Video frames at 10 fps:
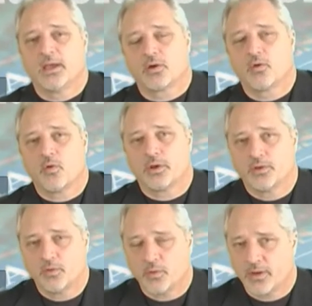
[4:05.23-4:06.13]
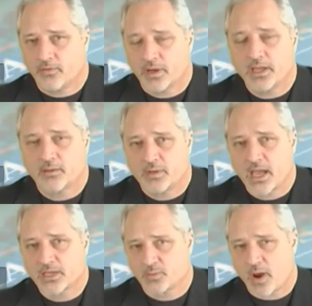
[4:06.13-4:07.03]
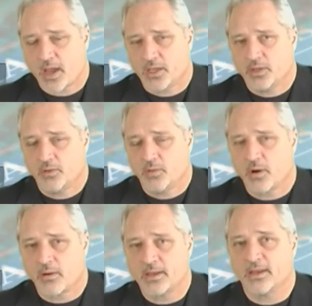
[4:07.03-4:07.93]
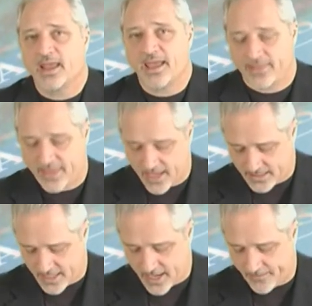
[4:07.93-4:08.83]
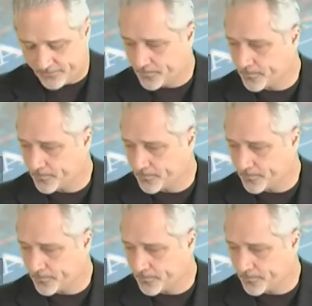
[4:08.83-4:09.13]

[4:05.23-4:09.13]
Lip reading: according to whatever income tax bracket you are in at that time.